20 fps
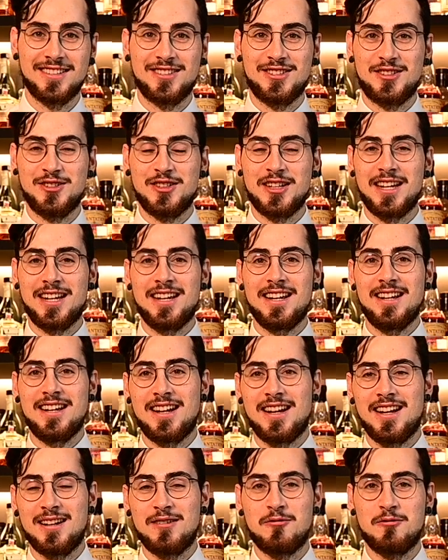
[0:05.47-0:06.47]
Today,
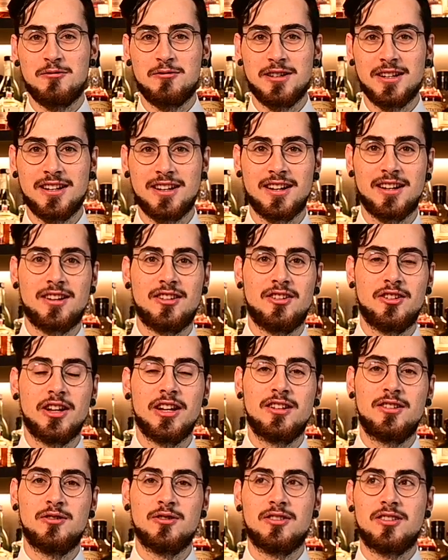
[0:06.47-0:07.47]
we're
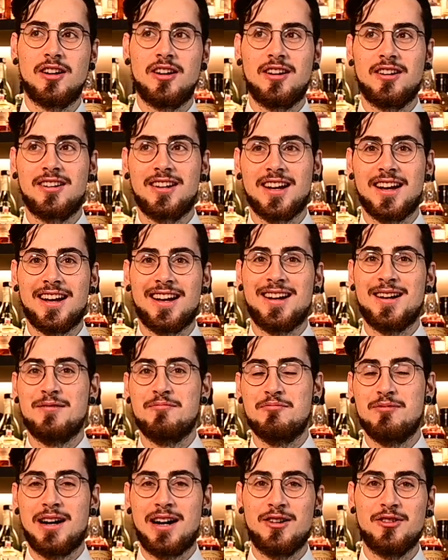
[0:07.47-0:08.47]
going to talk
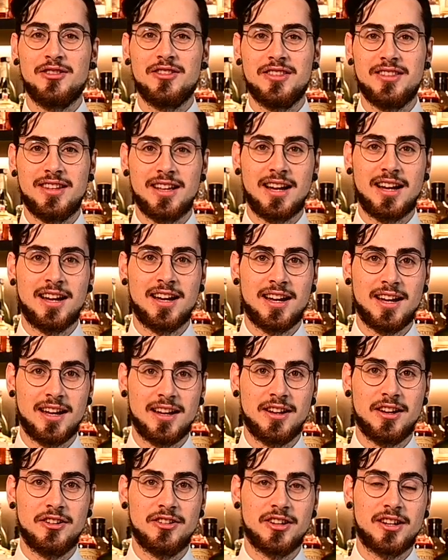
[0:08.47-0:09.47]
about
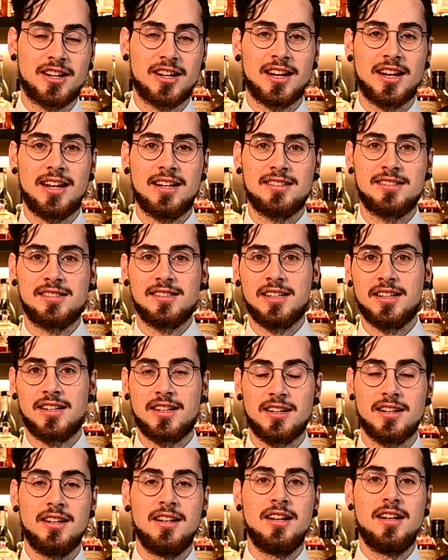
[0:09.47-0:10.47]
another
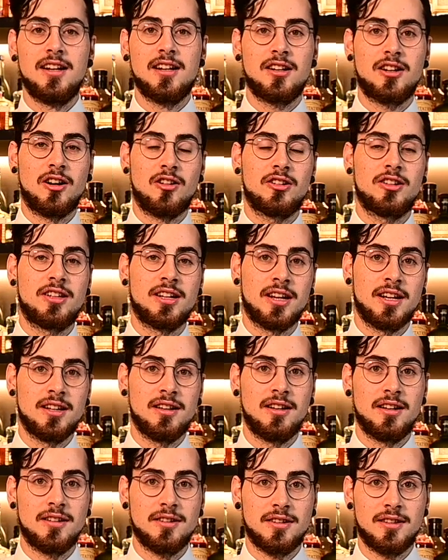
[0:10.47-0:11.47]
classic
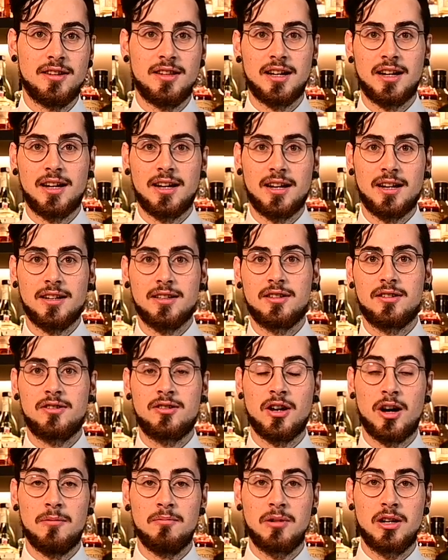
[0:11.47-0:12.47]
cocktail, the
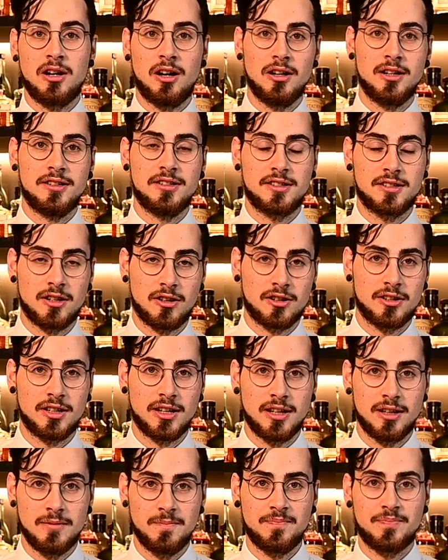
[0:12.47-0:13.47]
Tom Collins
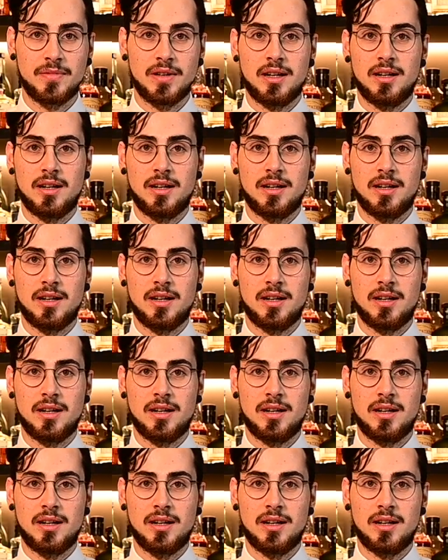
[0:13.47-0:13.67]
cocktail.